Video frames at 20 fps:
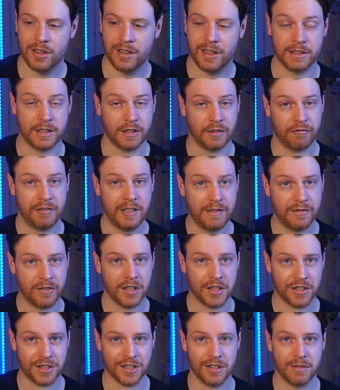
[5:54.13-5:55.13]
there's a free
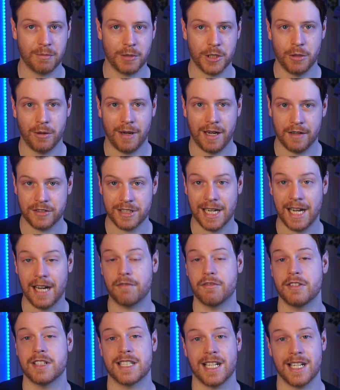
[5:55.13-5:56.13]
version, but you have to
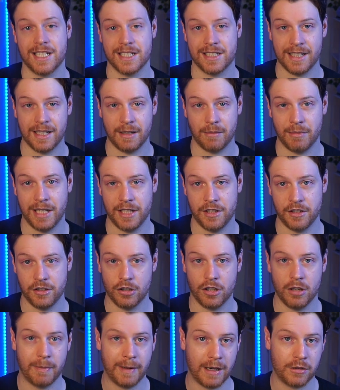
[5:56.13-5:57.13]
advertise them in
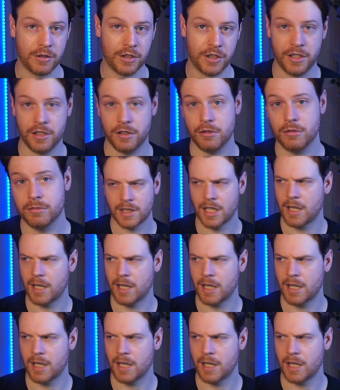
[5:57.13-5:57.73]
your About You,